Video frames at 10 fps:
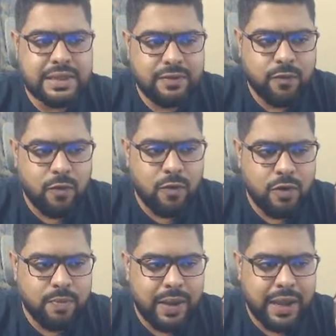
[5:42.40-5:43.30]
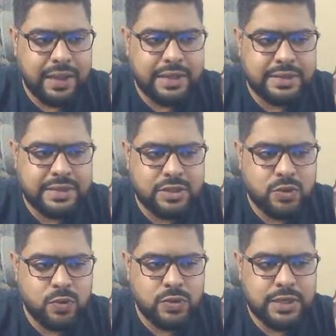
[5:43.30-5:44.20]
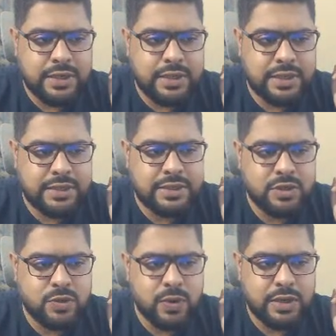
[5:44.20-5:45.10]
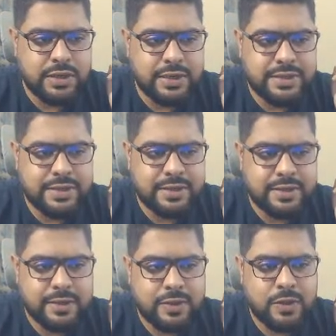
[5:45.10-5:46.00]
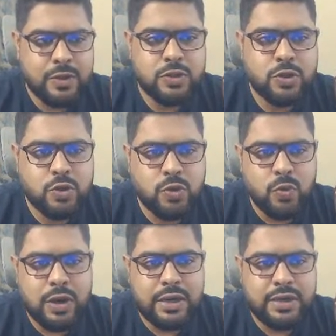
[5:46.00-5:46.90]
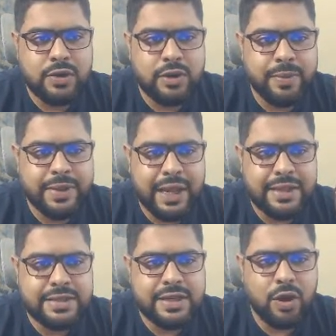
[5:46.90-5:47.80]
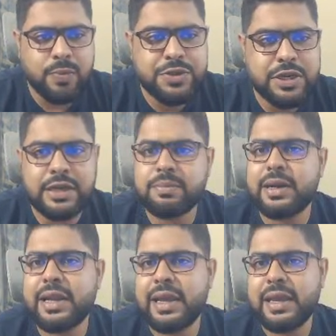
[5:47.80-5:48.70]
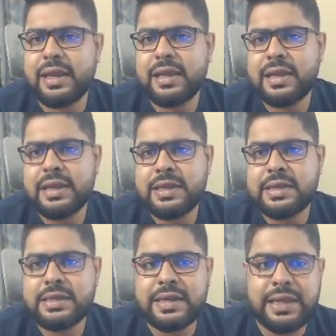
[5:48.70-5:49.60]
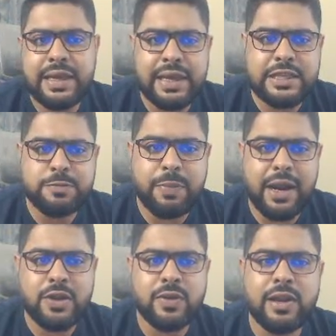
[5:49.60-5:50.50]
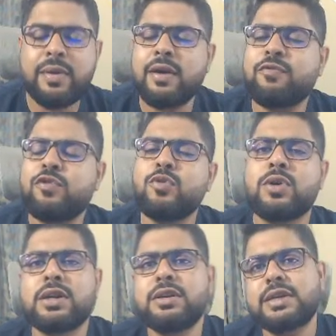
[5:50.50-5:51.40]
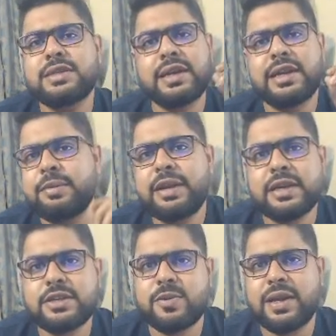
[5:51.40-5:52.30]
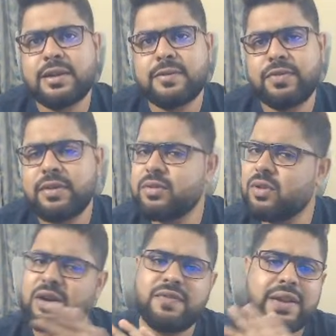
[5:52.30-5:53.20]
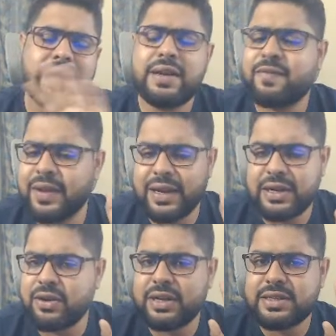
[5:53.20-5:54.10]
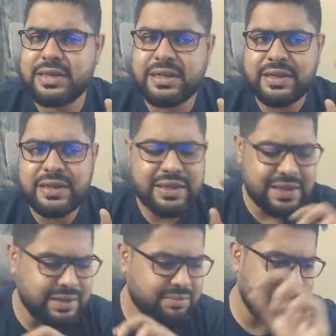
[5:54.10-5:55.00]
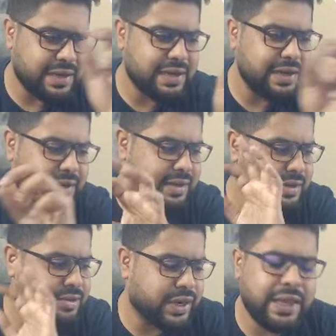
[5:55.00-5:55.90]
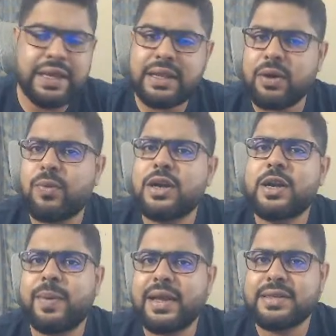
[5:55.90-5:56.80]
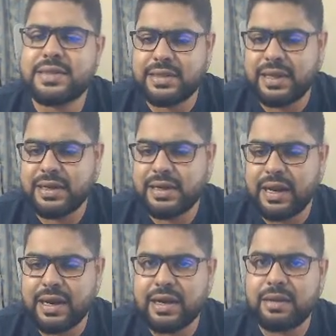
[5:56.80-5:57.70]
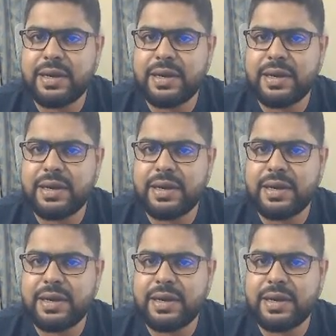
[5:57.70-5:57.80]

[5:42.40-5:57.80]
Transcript: 4 by this is 2, sir. This is 200, sir. So 200 will be the answer, option number. So each part will be of 200 centimeters. Not very difficult, honestly. A little tricky, the word plays there a little bit.